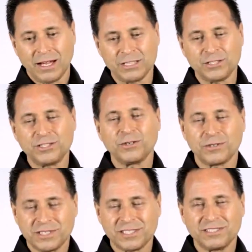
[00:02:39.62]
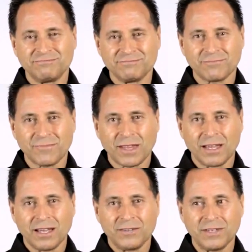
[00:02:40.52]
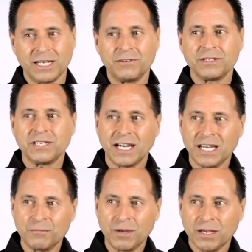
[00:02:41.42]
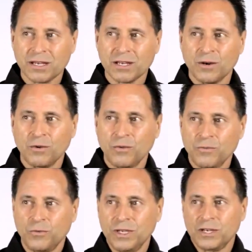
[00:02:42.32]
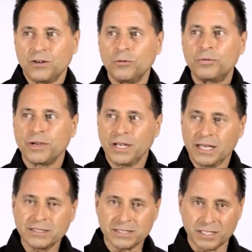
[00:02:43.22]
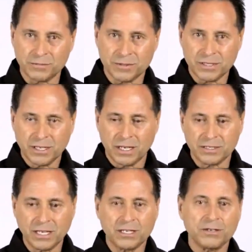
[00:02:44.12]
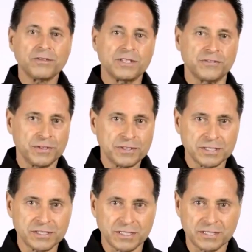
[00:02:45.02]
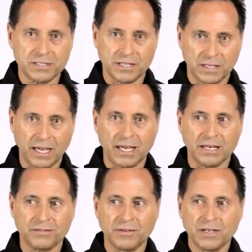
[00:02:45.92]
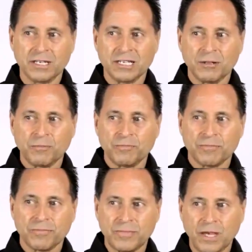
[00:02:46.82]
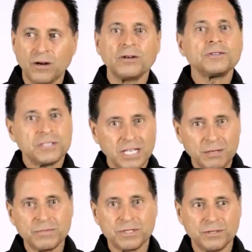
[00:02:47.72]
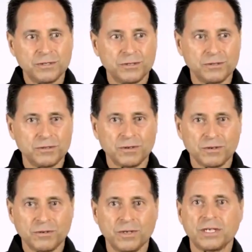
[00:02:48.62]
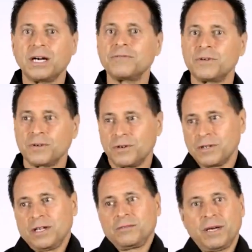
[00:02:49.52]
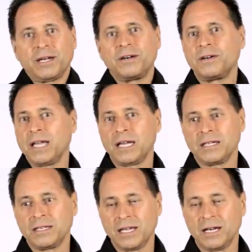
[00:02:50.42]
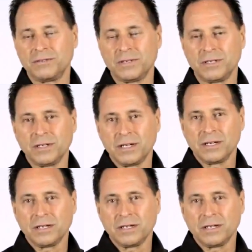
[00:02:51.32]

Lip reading: I just notice that every time we incorporate enzymes and take care of the deficiencies that they have, they all seem to recover or get better and have a